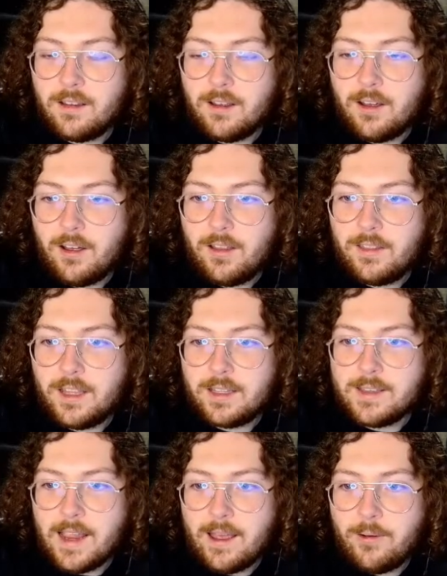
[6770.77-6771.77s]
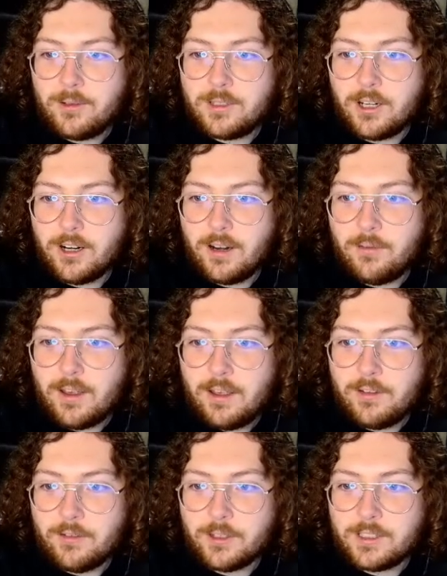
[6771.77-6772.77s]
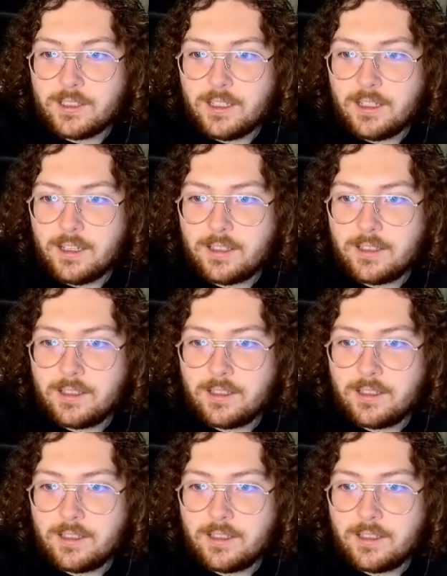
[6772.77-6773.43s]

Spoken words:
On the downturn, if I've ever seen it.